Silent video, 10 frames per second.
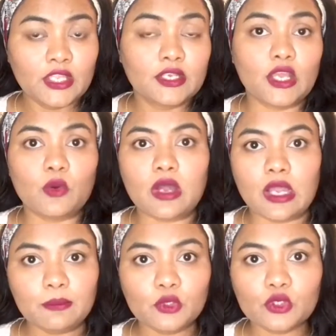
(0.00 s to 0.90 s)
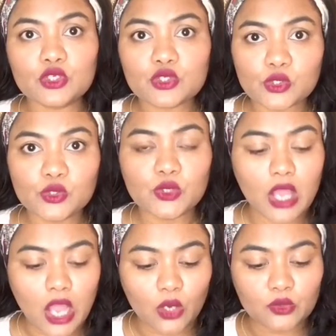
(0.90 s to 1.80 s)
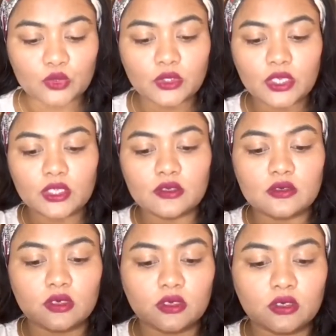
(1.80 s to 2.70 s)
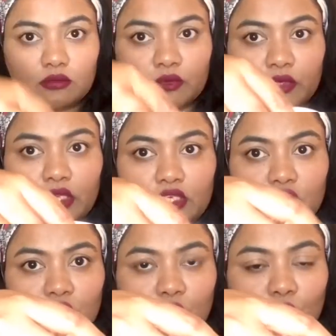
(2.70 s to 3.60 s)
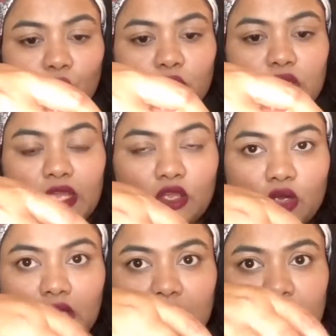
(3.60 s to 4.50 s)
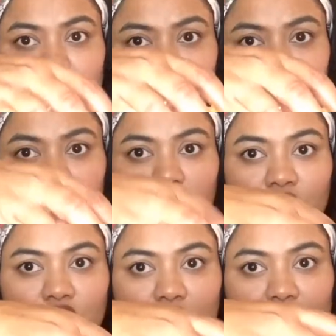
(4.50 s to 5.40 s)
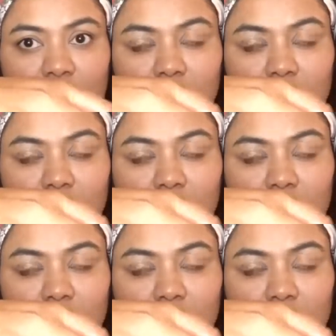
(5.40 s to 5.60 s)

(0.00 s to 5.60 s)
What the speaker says: Now I'm gonna show you how you can create your own glycolic acid. Just